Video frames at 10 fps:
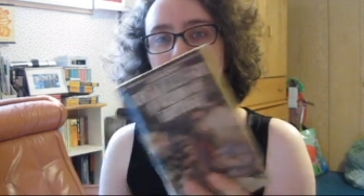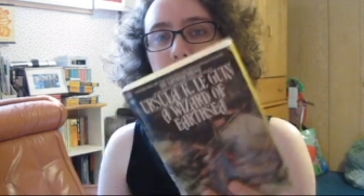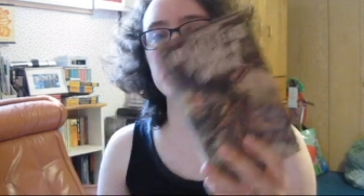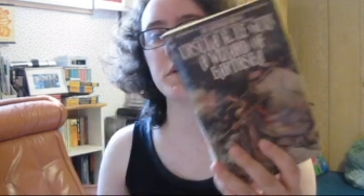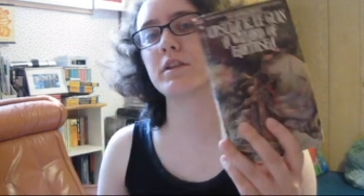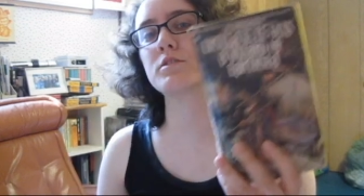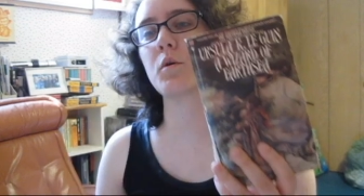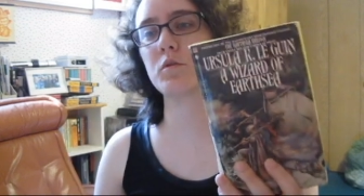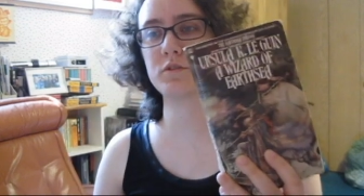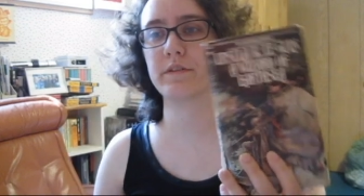so it is
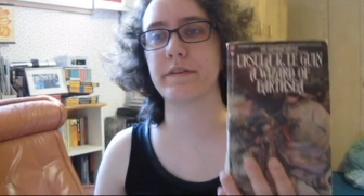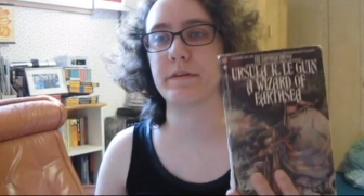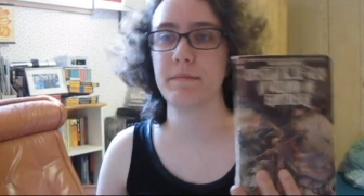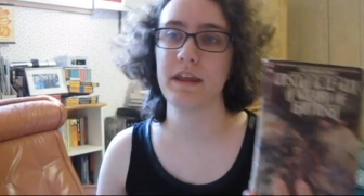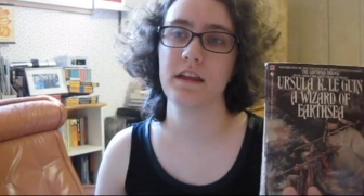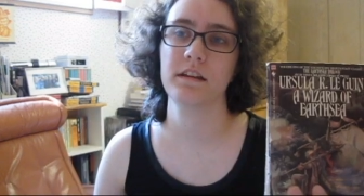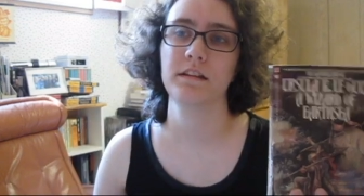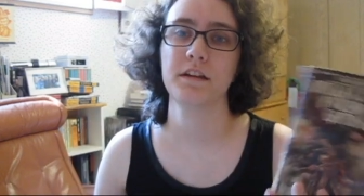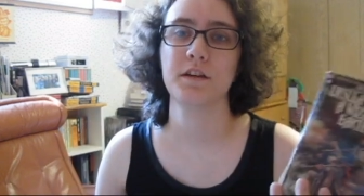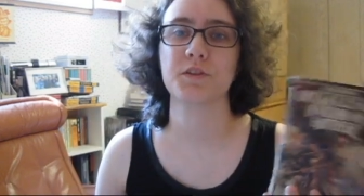older than me,
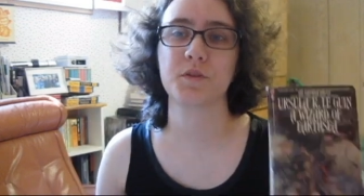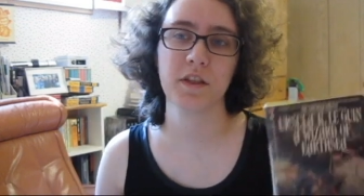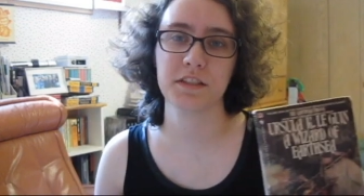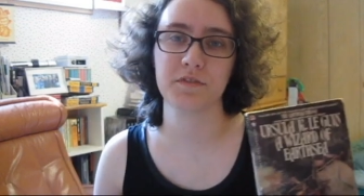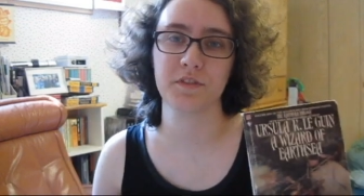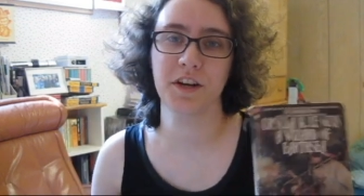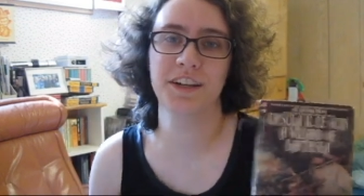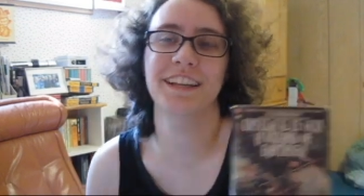so that's fun.